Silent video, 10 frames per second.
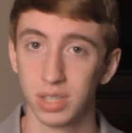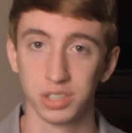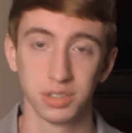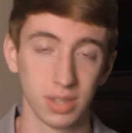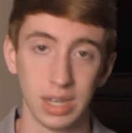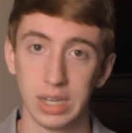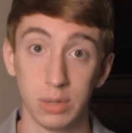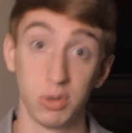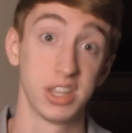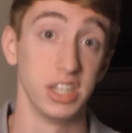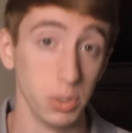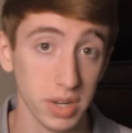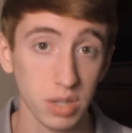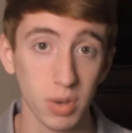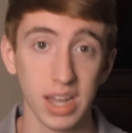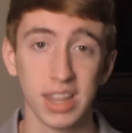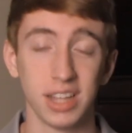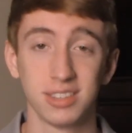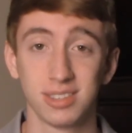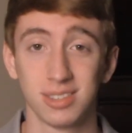That's what they do anyway.
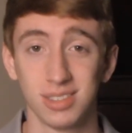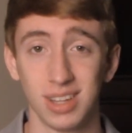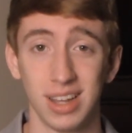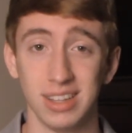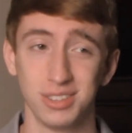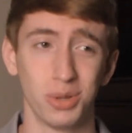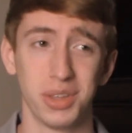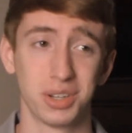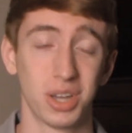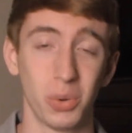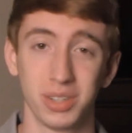And so they're going